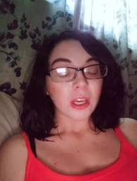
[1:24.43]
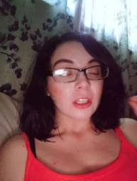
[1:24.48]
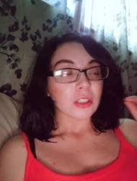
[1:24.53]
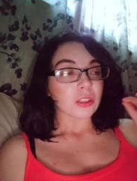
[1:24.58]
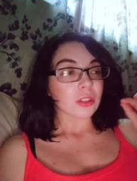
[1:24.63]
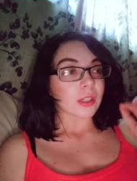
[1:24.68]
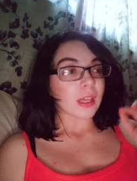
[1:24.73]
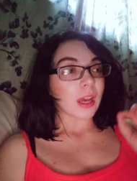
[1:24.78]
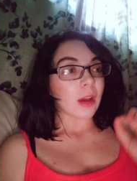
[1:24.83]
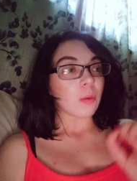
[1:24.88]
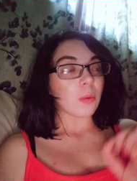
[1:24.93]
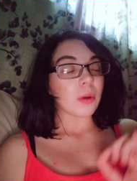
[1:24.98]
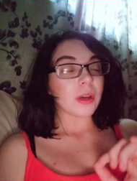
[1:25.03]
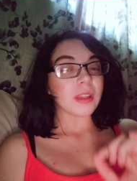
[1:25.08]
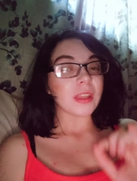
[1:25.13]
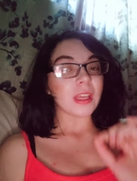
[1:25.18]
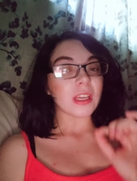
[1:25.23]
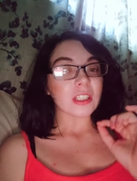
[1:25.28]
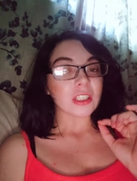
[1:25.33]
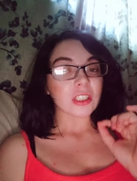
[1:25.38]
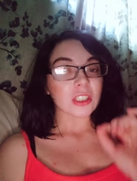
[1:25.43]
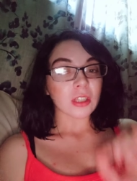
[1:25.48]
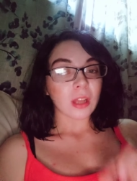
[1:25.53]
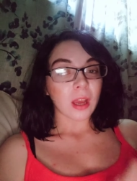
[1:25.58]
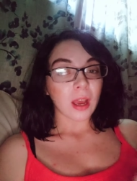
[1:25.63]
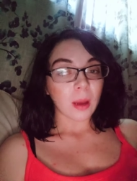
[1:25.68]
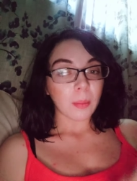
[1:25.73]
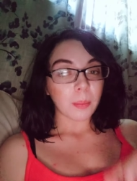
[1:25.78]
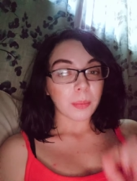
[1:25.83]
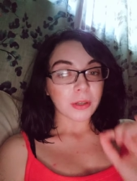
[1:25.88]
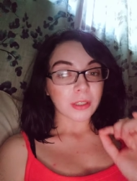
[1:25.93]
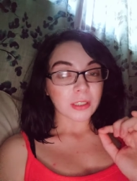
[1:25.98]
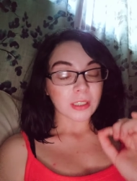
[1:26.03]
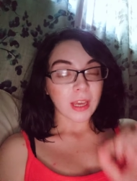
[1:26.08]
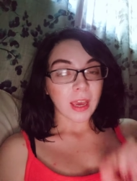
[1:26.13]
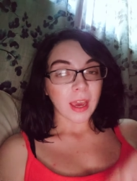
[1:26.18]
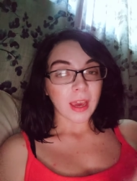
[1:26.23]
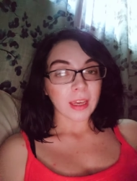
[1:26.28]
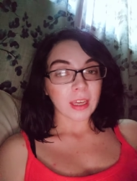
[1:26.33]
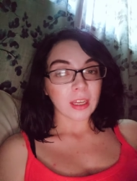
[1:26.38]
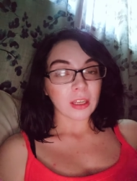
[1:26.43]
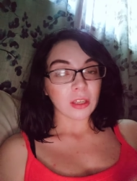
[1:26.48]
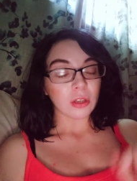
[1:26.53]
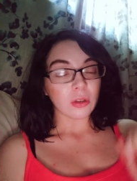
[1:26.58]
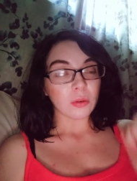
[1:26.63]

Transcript: so that way they stop attacking